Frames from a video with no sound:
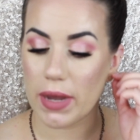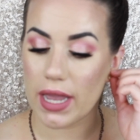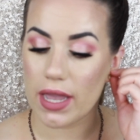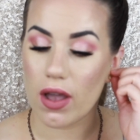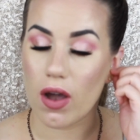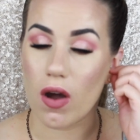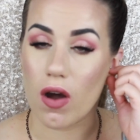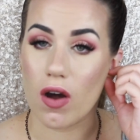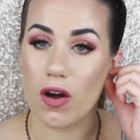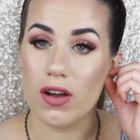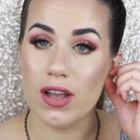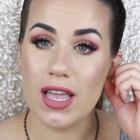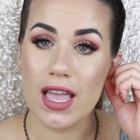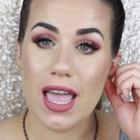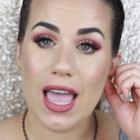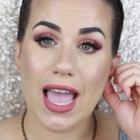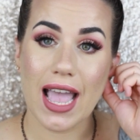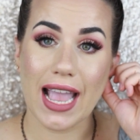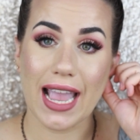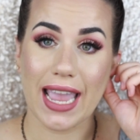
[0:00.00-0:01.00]
my haul,
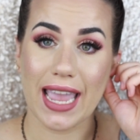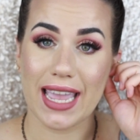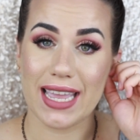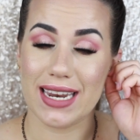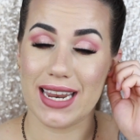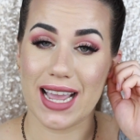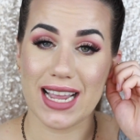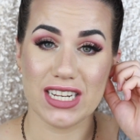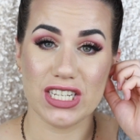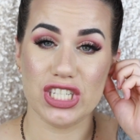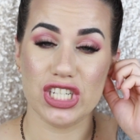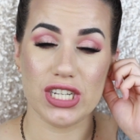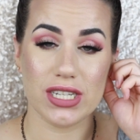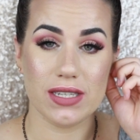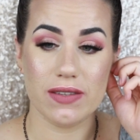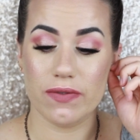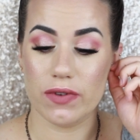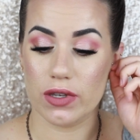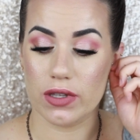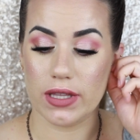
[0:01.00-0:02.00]
and I
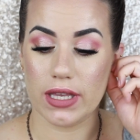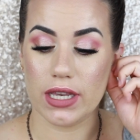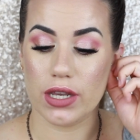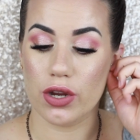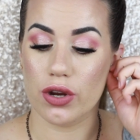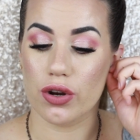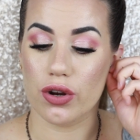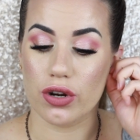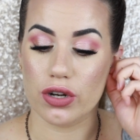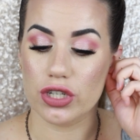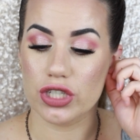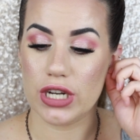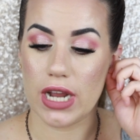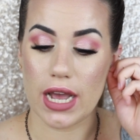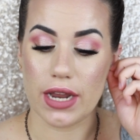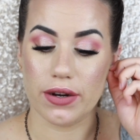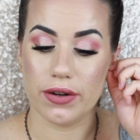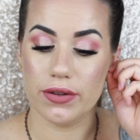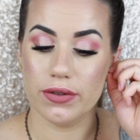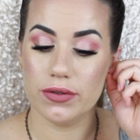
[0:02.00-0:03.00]
just feel like her
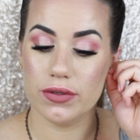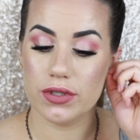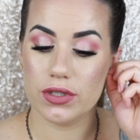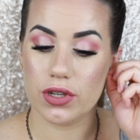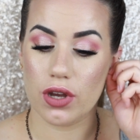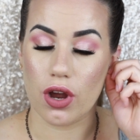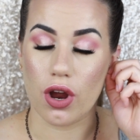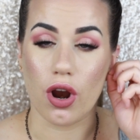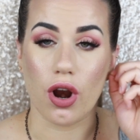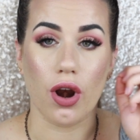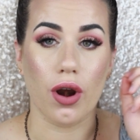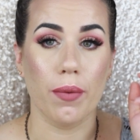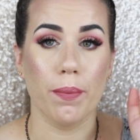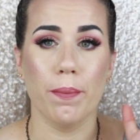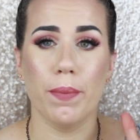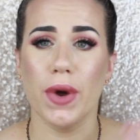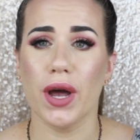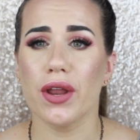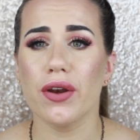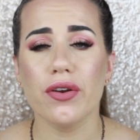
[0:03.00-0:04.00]
shadows are
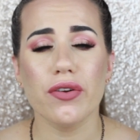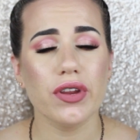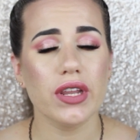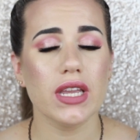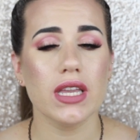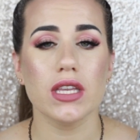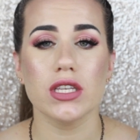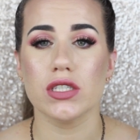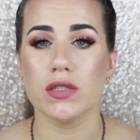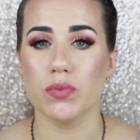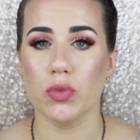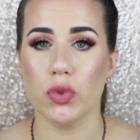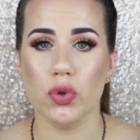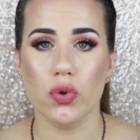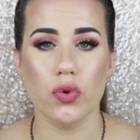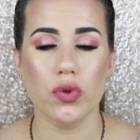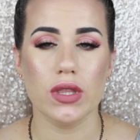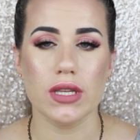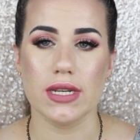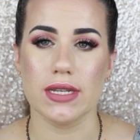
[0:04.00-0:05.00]
buttery,
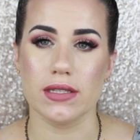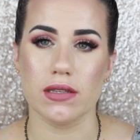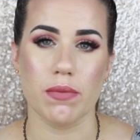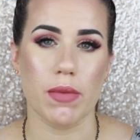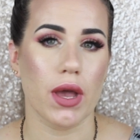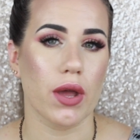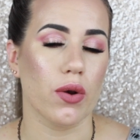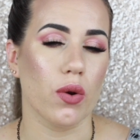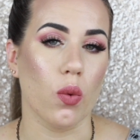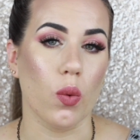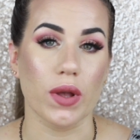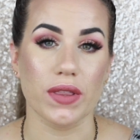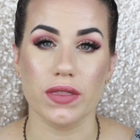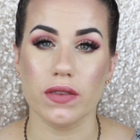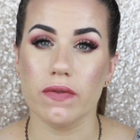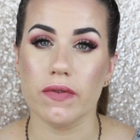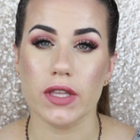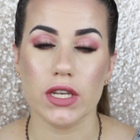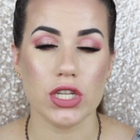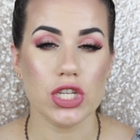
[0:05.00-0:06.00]
smooth. It doesn't matter what
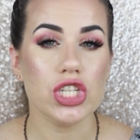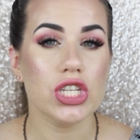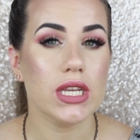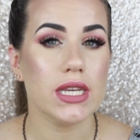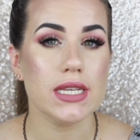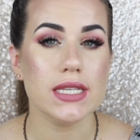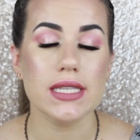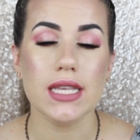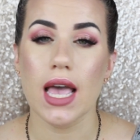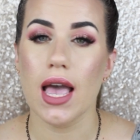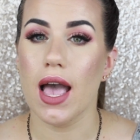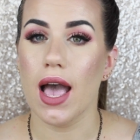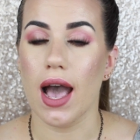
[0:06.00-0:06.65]
the finish is.